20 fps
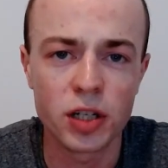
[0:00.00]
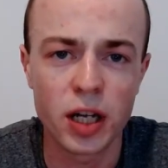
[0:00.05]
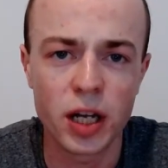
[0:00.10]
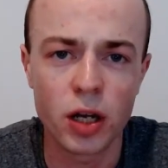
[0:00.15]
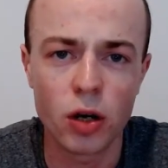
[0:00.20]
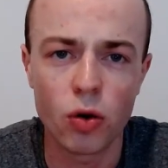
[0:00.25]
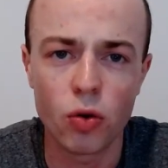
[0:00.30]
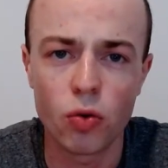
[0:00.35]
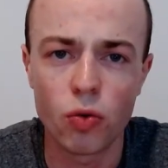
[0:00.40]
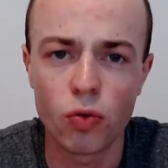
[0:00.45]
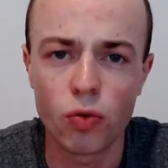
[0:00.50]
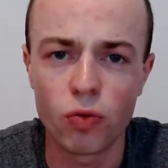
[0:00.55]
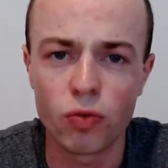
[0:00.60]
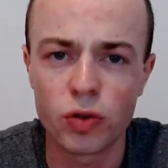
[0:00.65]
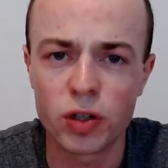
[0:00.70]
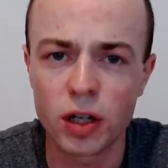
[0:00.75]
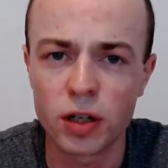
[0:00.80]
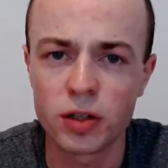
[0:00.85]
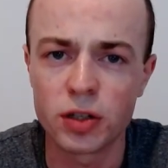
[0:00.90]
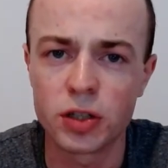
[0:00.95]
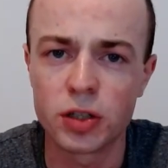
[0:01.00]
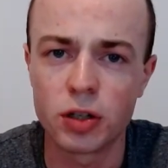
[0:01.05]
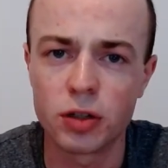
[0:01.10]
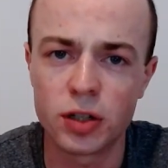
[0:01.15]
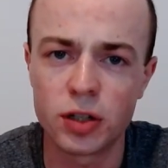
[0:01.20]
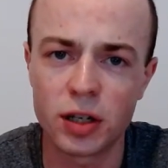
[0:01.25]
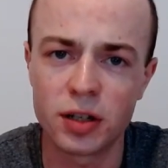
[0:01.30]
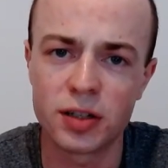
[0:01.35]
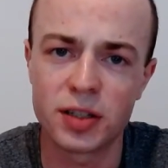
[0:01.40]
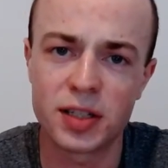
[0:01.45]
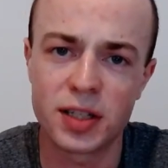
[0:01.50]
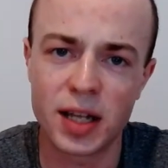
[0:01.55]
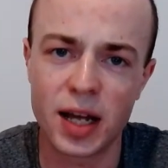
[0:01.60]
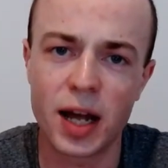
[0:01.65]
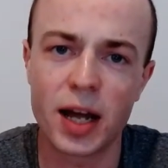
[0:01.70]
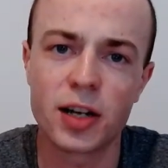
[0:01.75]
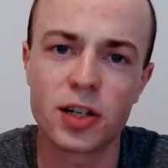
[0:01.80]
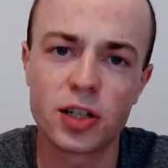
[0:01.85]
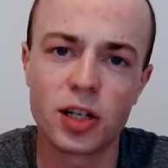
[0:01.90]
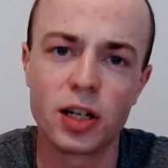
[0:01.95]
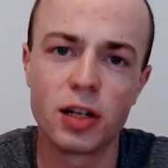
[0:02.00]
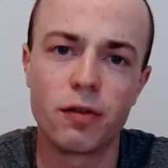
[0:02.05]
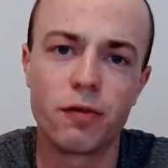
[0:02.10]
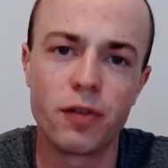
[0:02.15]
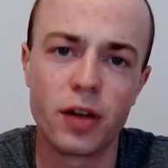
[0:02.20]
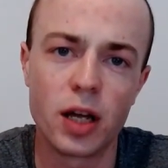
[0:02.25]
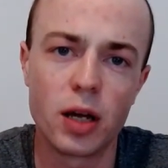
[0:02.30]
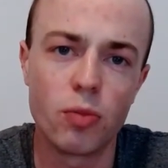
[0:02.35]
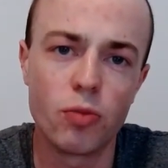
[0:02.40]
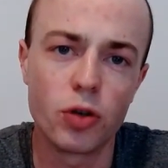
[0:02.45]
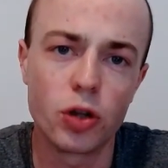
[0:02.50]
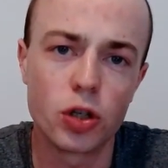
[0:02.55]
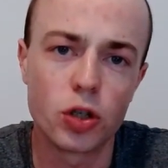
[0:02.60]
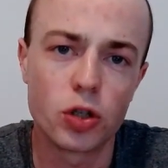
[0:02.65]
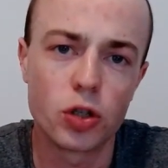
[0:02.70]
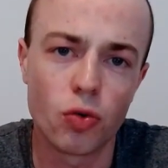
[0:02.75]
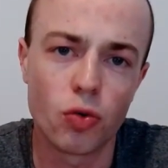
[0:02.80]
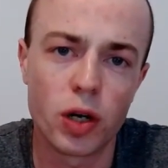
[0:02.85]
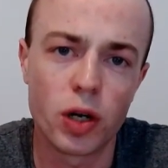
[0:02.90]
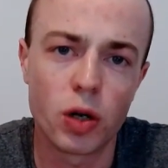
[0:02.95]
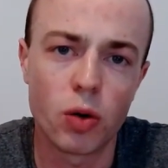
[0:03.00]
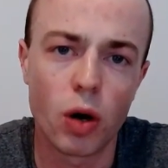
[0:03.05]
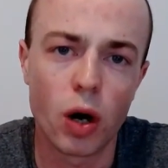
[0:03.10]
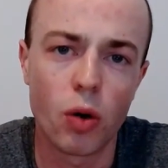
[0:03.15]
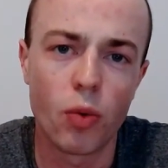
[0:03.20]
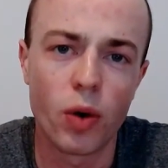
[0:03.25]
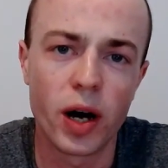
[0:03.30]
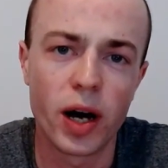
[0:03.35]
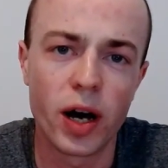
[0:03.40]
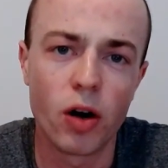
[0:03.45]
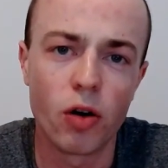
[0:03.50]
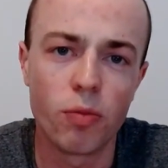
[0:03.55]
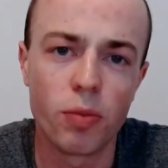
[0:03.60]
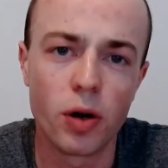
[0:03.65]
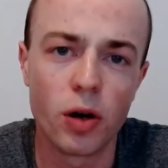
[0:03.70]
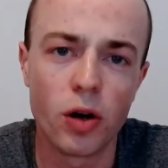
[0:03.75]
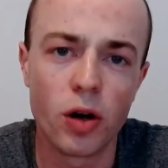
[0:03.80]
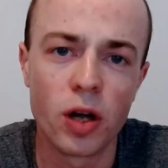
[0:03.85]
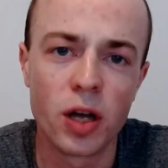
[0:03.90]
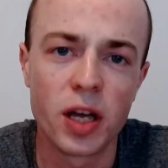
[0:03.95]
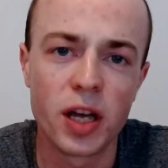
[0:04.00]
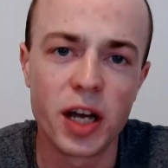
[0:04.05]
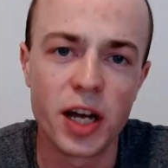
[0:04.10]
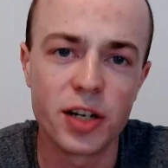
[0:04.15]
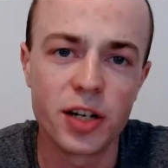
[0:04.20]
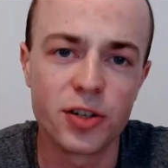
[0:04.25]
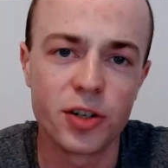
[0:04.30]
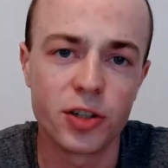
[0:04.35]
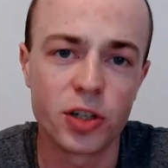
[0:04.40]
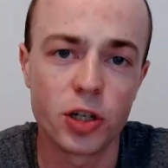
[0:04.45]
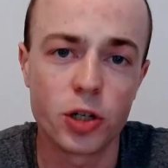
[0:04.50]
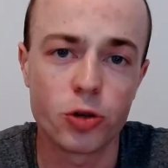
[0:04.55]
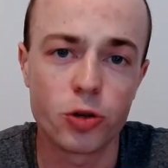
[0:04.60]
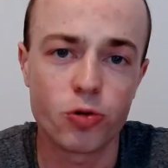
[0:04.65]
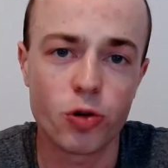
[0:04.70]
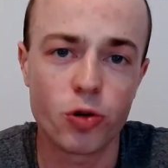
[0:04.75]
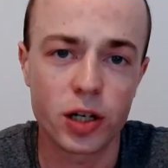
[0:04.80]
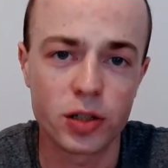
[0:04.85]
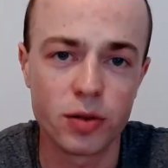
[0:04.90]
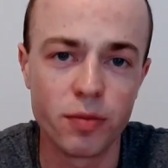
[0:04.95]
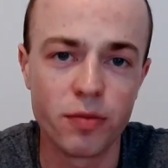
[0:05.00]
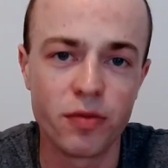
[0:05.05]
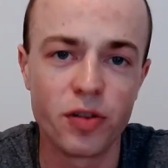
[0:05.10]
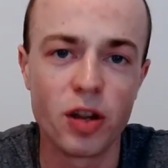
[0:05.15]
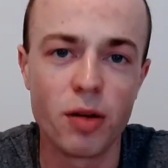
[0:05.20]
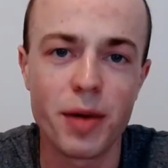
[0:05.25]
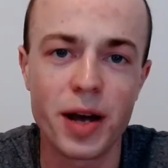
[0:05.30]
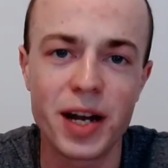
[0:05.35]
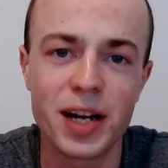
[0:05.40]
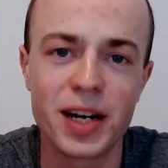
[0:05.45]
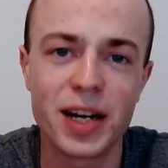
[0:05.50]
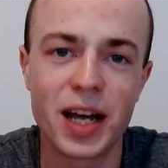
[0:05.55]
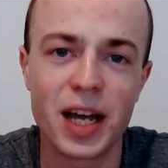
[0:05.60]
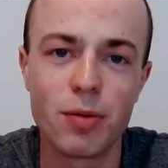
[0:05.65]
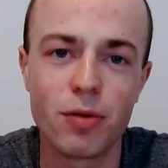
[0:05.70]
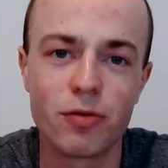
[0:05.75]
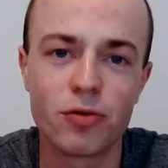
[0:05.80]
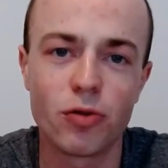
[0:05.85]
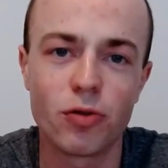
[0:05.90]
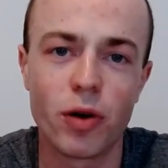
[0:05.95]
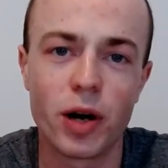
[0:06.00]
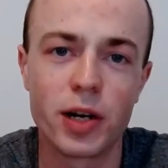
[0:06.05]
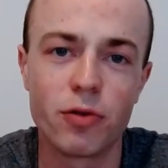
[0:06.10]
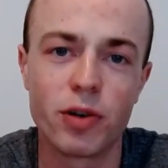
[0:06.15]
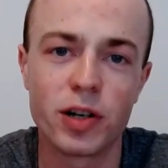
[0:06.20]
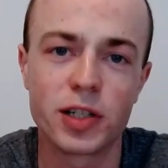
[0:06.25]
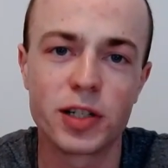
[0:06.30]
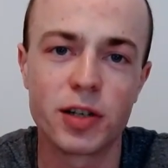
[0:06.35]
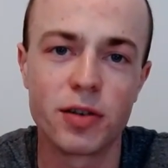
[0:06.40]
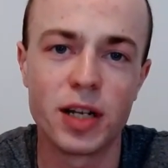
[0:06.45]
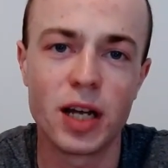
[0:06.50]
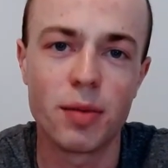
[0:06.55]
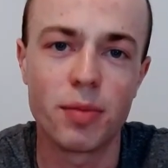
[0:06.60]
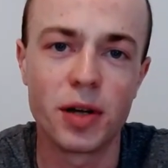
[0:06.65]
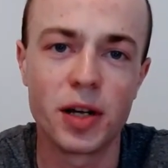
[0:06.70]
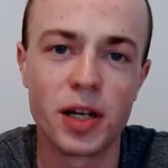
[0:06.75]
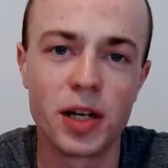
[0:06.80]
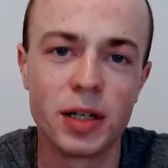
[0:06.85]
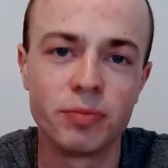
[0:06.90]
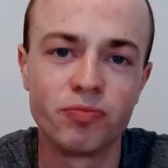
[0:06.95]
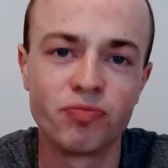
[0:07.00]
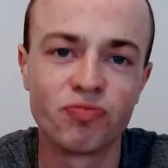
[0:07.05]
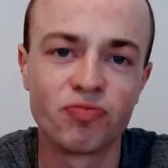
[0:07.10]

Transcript: It all does actually fit in with the story quite well, but it's just a distraction from the main aim of trying to rescue Debbie.